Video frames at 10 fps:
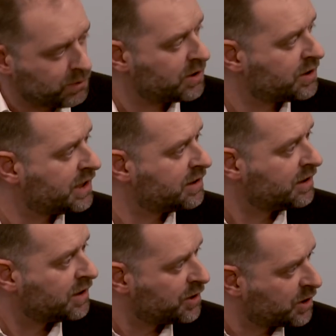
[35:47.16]
one, and
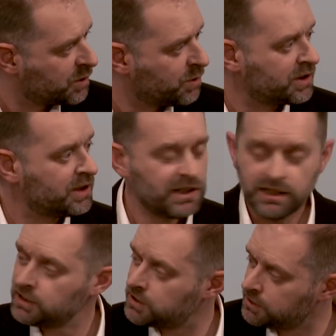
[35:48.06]
then another one. And
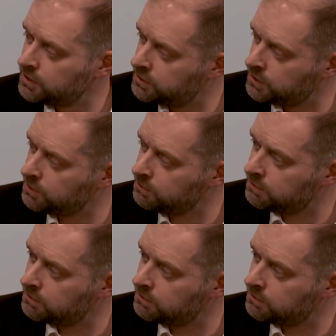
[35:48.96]
they started to